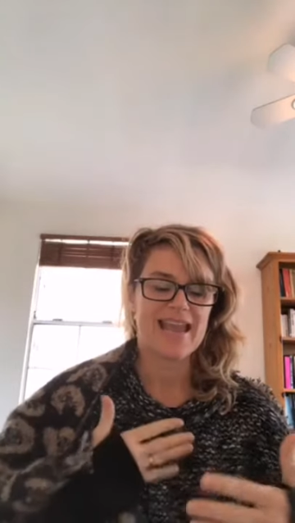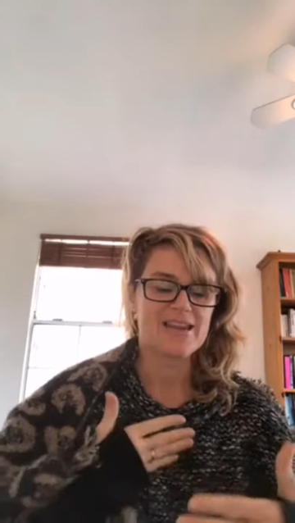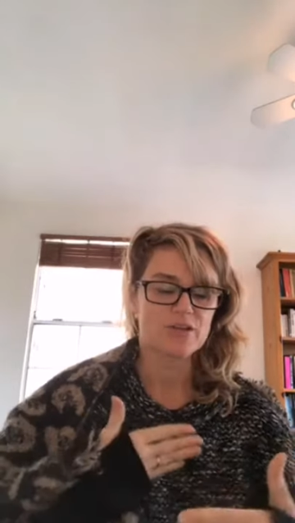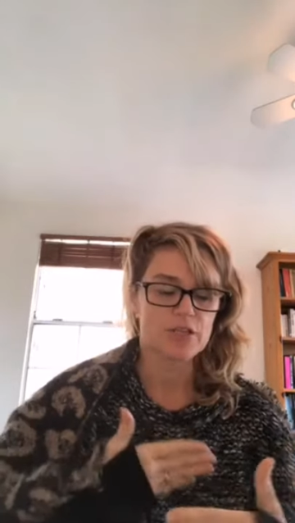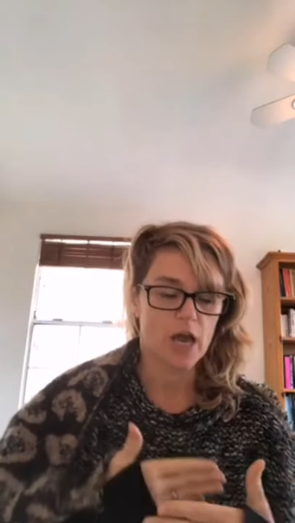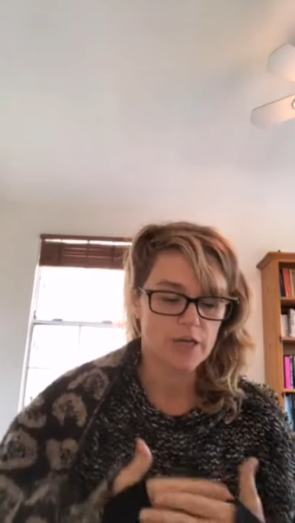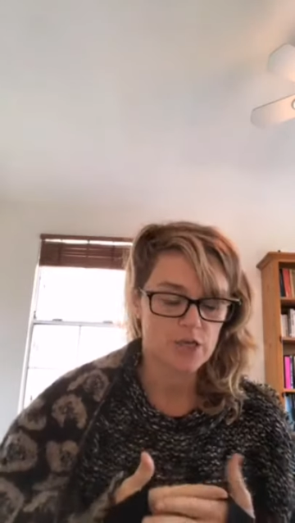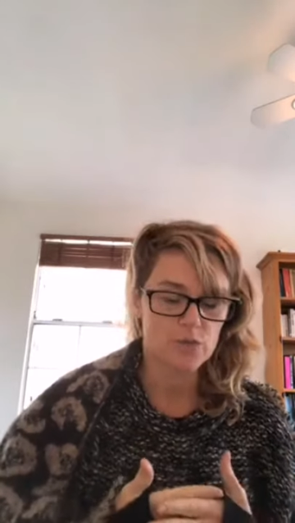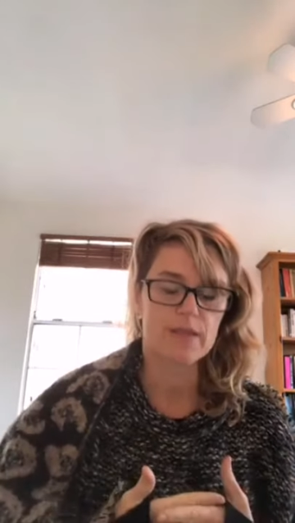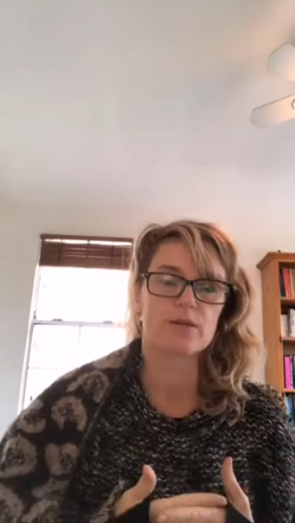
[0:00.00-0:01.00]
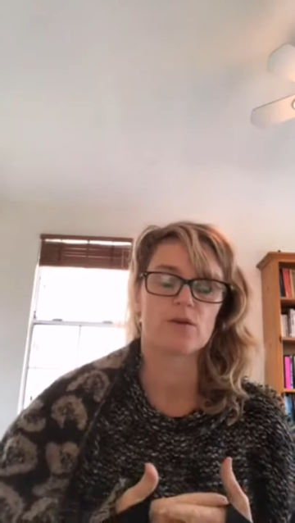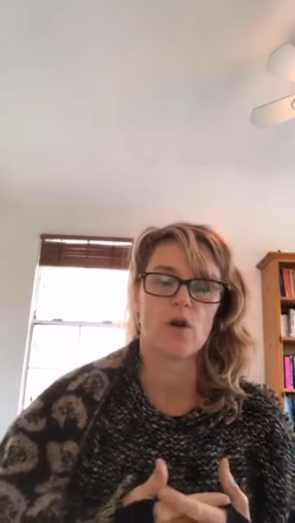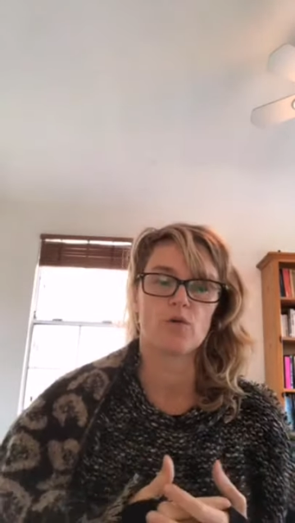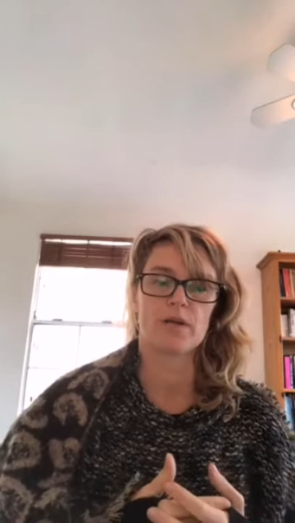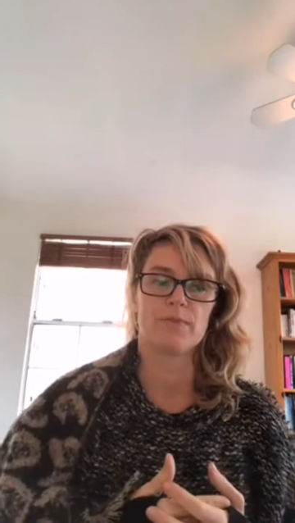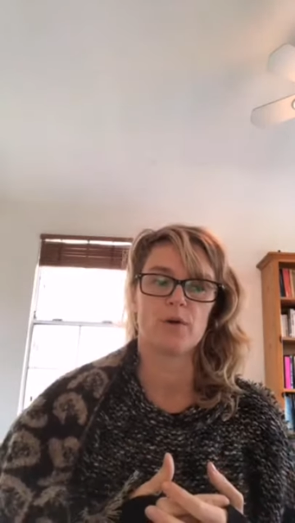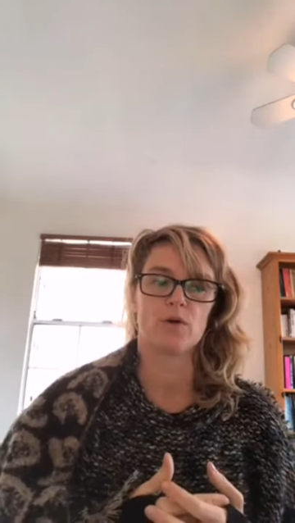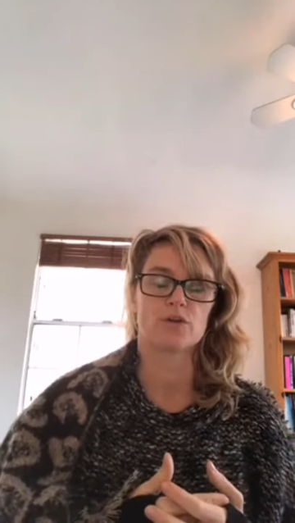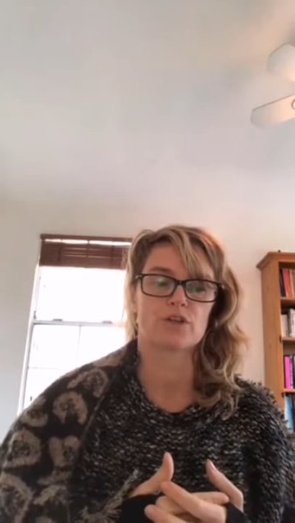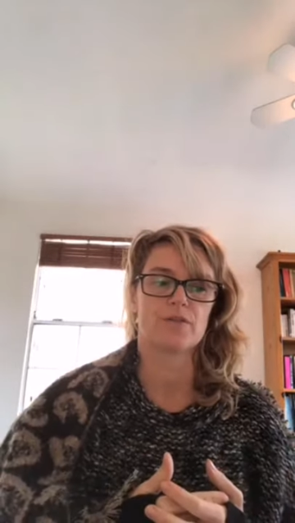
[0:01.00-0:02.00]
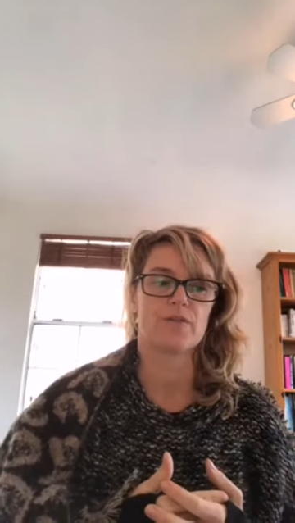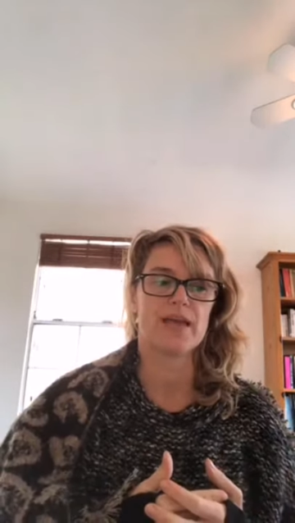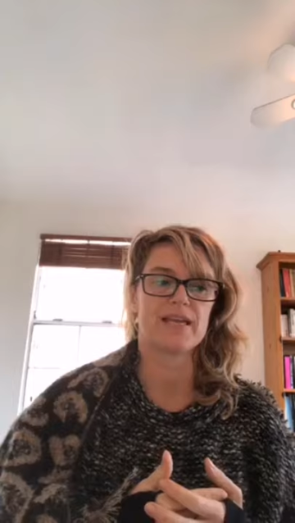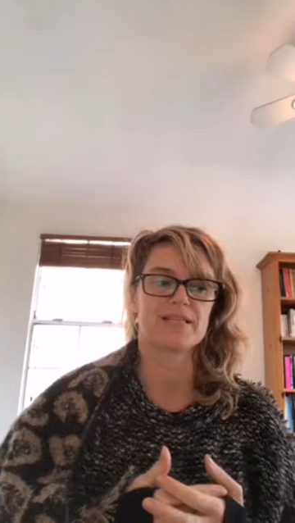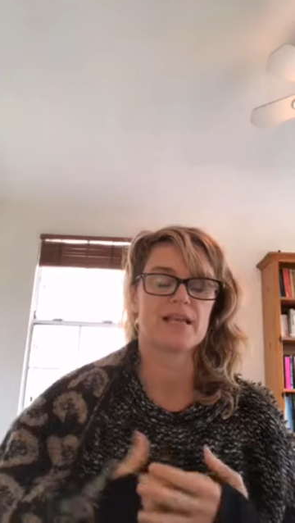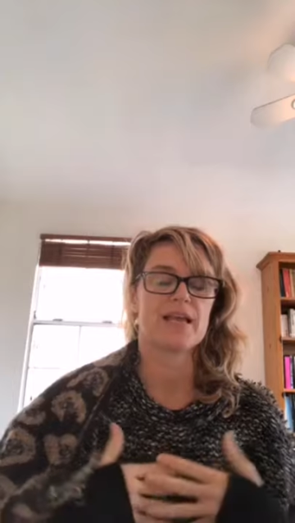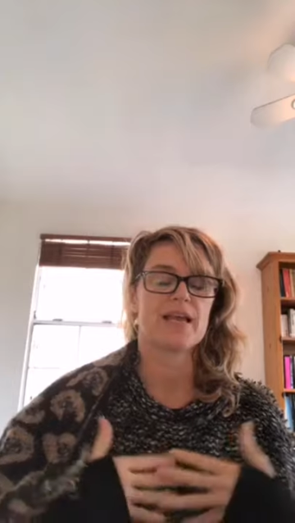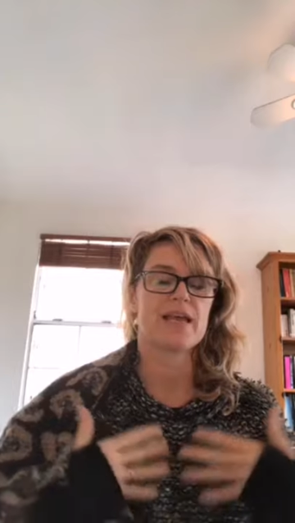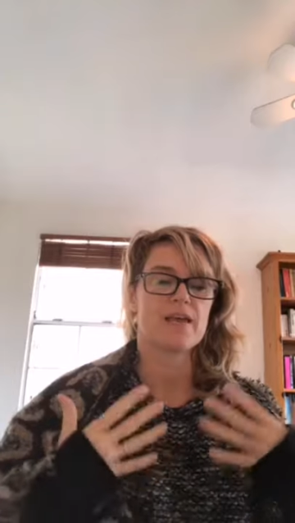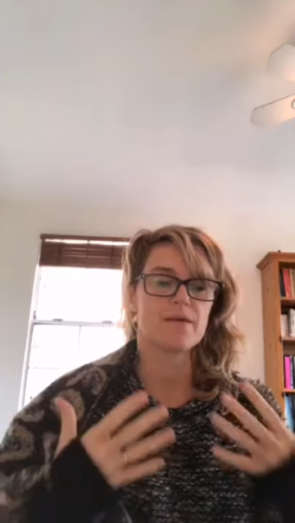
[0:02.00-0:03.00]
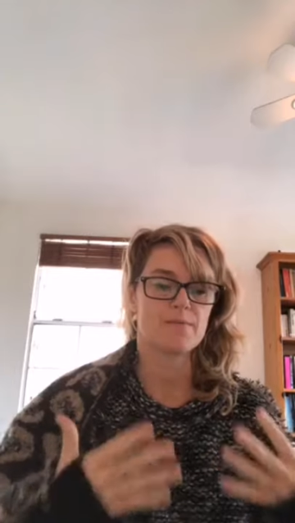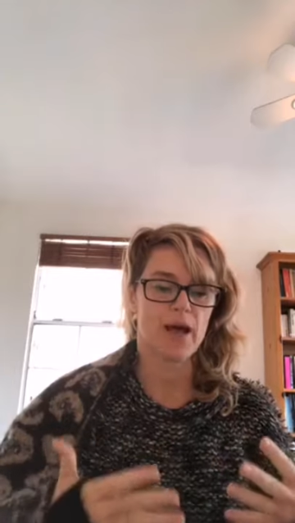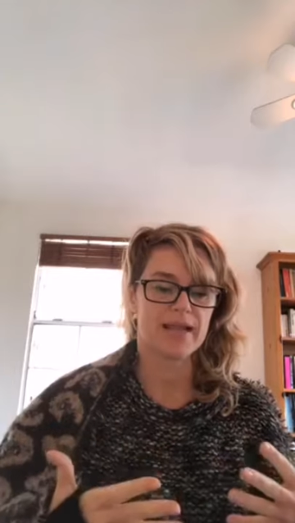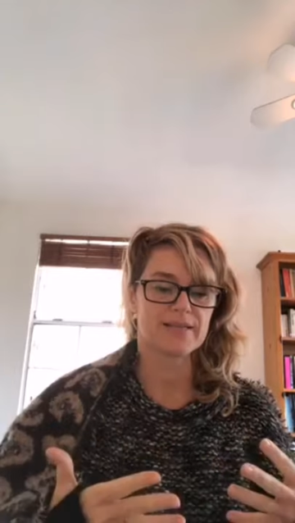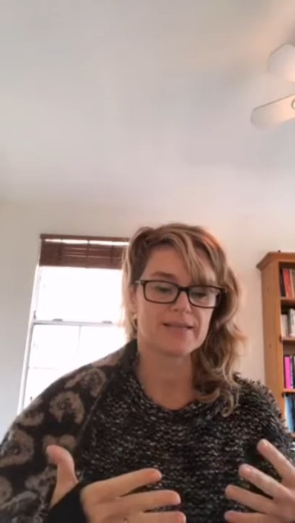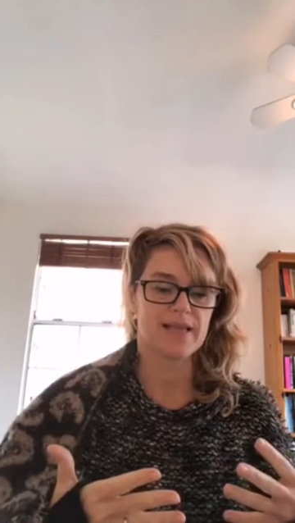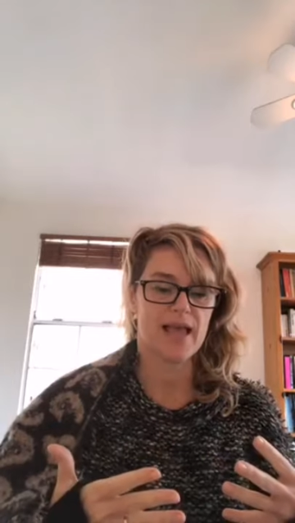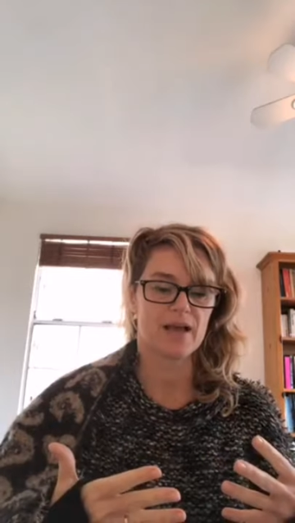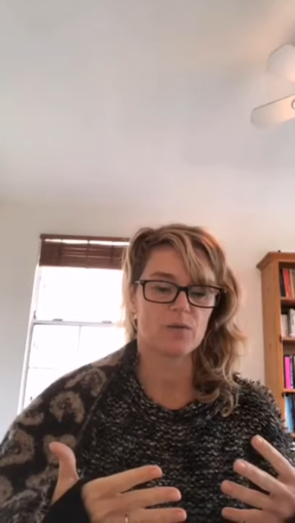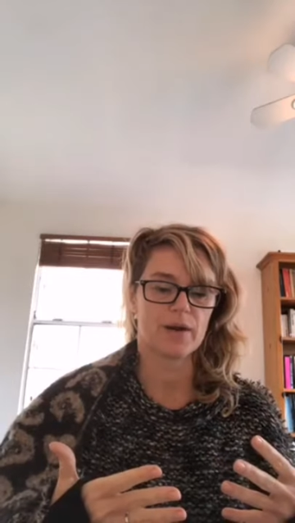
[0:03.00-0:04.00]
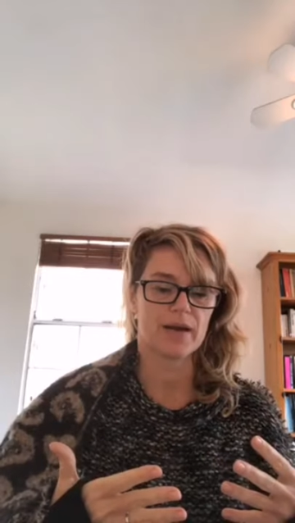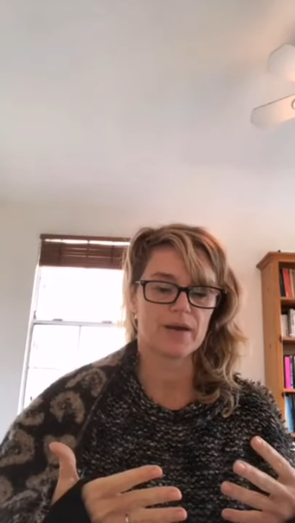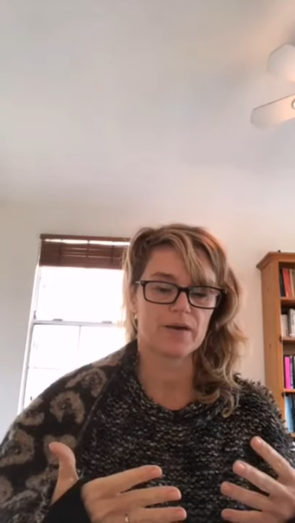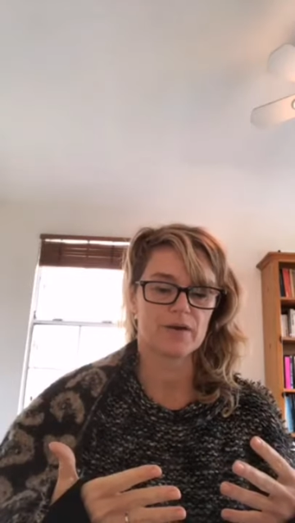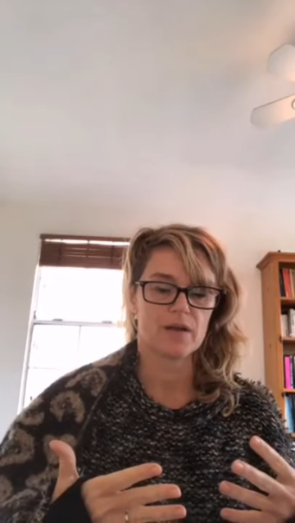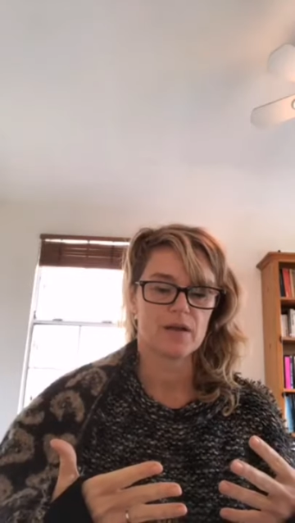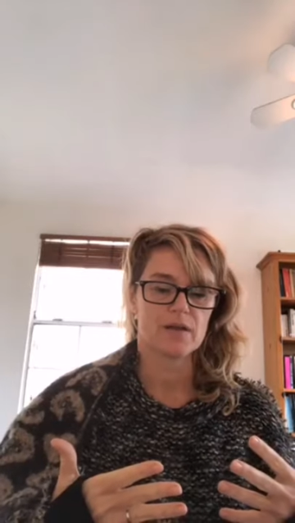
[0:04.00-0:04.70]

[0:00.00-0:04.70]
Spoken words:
in touch with your own emotion, that is in a mindset where